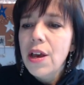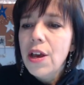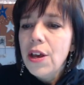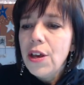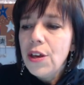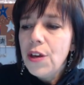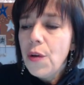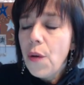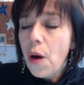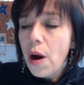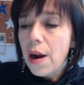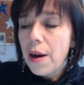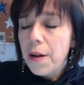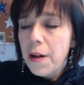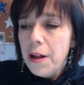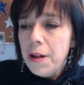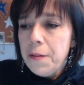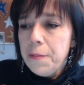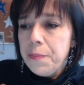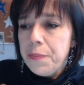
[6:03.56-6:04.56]
you are
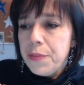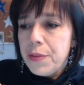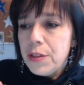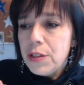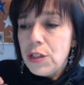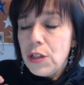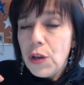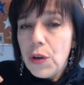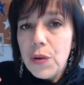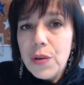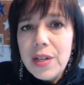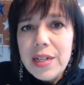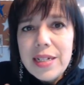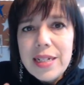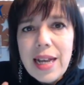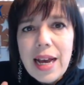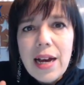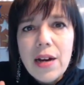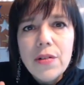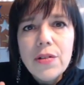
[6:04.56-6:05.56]
tuning
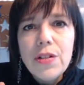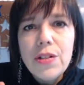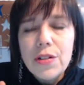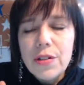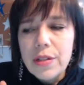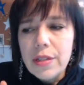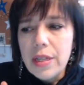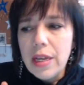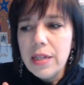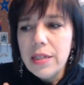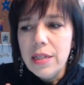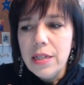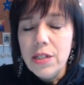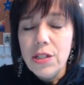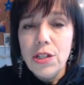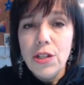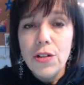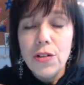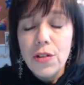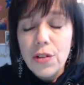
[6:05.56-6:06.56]
down your senses.
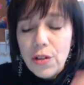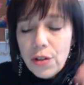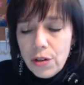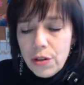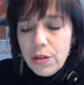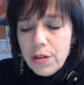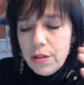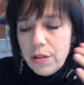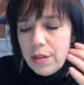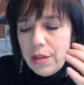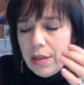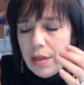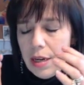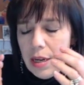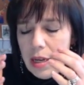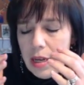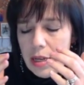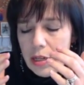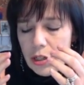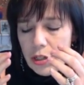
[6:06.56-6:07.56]
You're
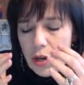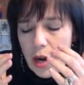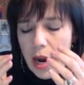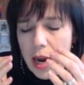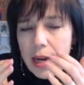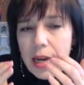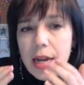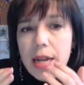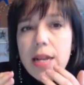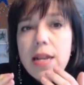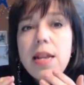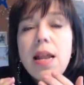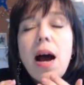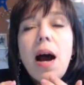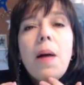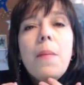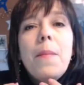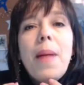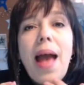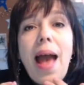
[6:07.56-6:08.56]
trying to
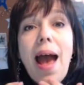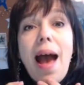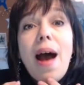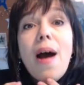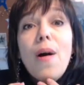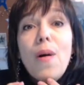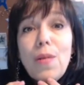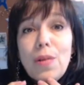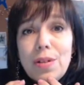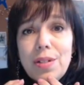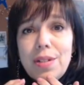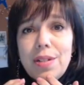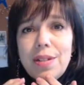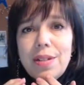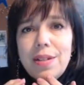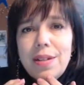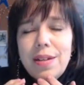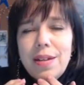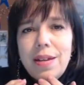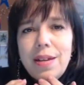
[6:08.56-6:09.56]
numb out.
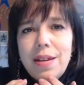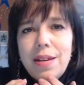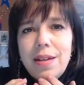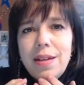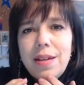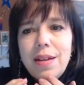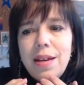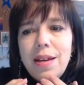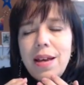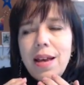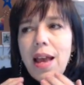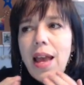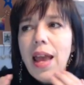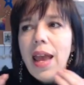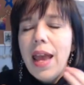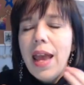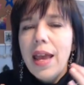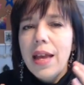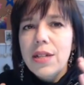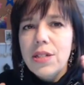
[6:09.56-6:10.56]

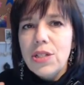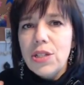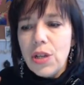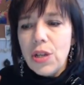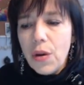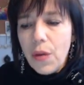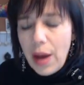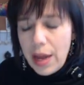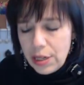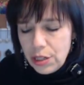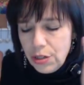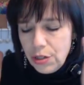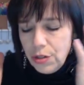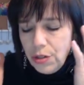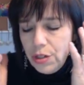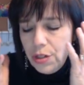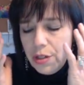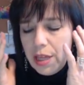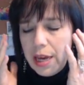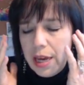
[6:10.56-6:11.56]
And so as you
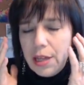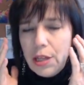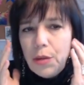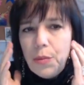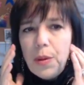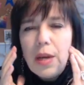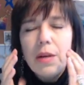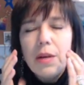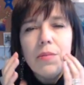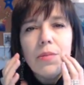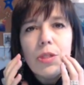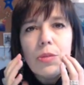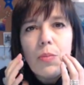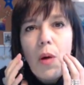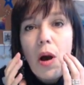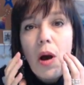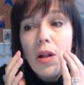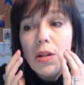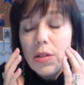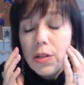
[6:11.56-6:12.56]
do that, you become
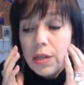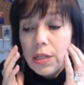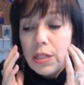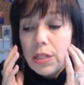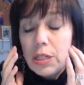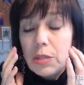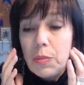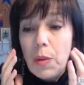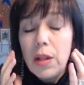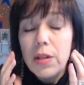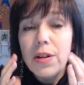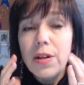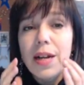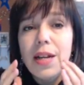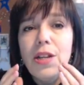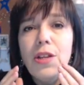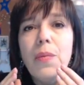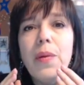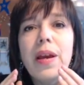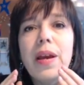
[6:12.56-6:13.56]
smaller and smaller, and
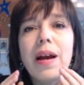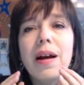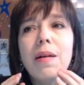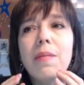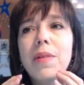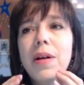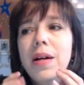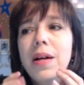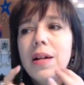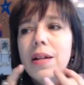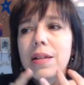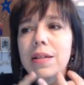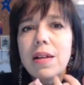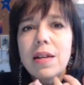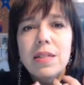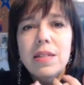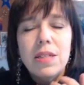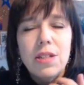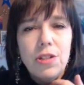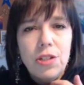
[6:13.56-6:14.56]
you become
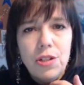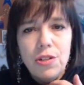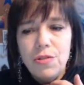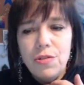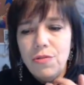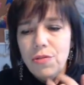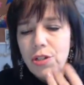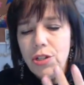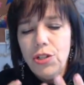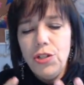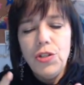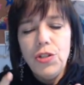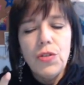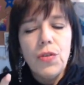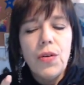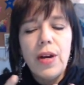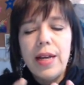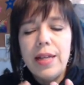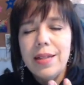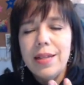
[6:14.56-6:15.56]
less attuned to
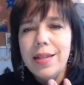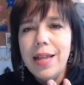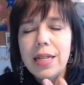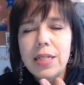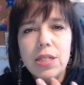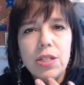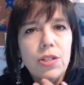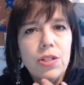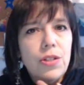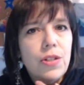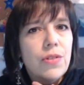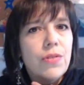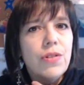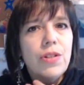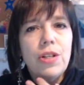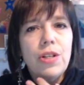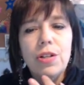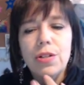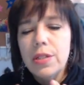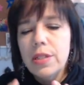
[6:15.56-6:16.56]
joy, less attuned
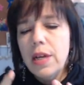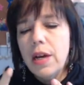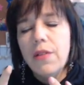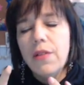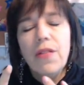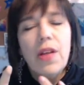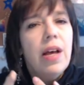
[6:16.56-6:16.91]
to yourself,